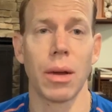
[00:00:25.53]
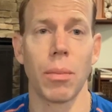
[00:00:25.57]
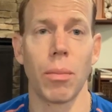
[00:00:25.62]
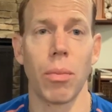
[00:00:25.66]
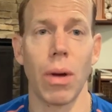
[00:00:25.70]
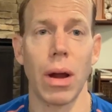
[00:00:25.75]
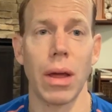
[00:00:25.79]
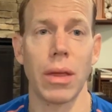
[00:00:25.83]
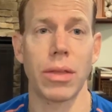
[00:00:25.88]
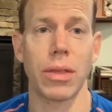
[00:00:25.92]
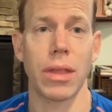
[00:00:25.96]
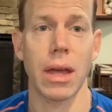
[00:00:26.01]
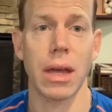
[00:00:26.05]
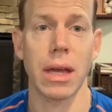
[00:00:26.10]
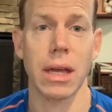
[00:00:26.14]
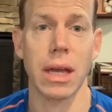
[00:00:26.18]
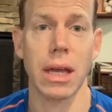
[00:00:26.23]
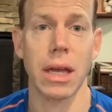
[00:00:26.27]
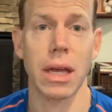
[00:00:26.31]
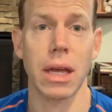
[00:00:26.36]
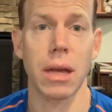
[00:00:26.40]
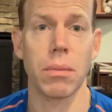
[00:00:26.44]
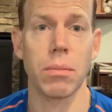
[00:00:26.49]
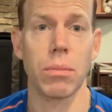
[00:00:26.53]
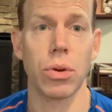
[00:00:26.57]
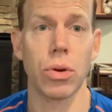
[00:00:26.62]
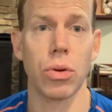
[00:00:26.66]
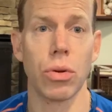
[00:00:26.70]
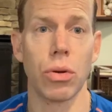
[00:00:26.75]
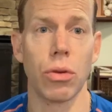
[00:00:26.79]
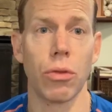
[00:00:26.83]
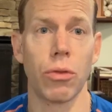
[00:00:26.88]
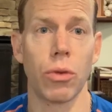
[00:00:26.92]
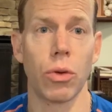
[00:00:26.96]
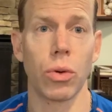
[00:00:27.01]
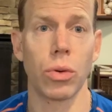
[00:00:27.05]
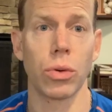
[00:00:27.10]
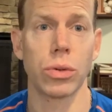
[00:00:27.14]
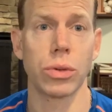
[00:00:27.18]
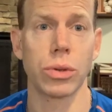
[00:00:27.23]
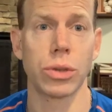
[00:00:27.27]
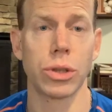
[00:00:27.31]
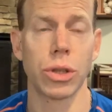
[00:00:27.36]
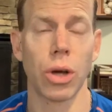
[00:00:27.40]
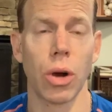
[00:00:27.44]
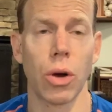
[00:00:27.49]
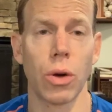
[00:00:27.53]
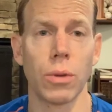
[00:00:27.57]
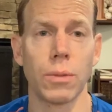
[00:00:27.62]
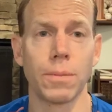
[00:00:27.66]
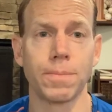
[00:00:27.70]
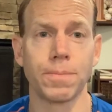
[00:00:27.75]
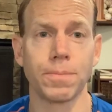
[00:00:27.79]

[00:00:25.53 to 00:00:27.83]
breathtaking and beautiful. So,